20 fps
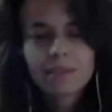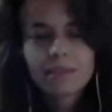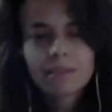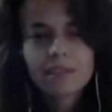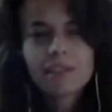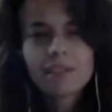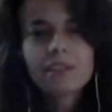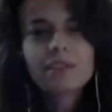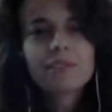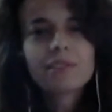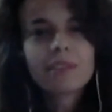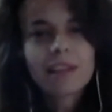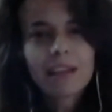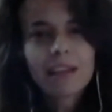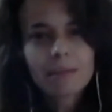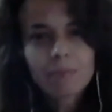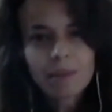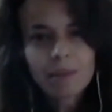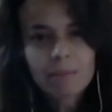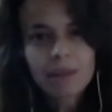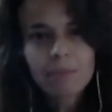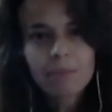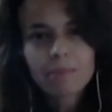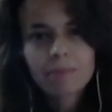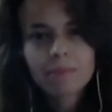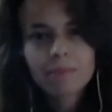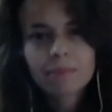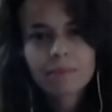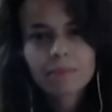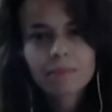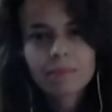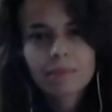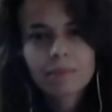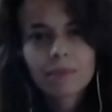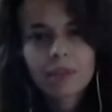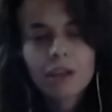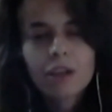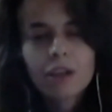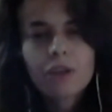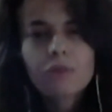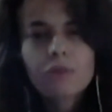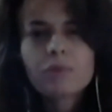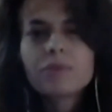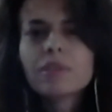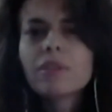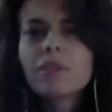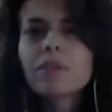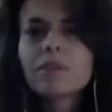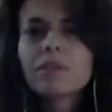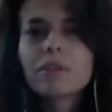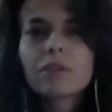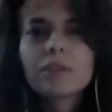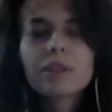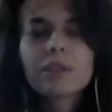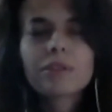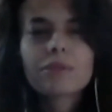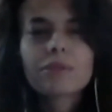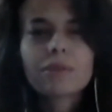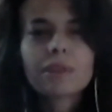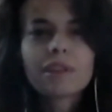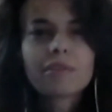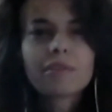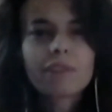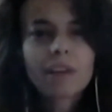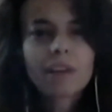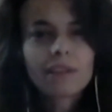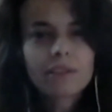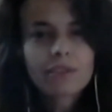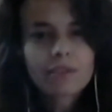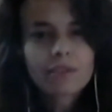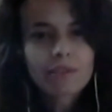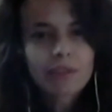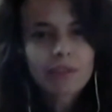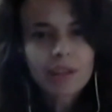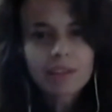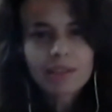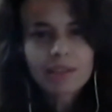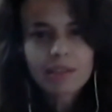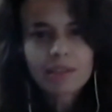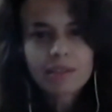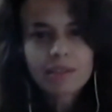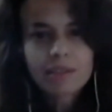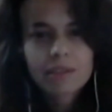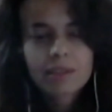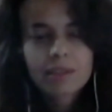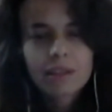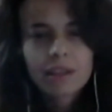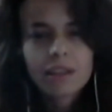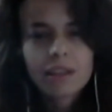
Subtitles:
This is Riham Iman. With the ongoing coronavirus crisis,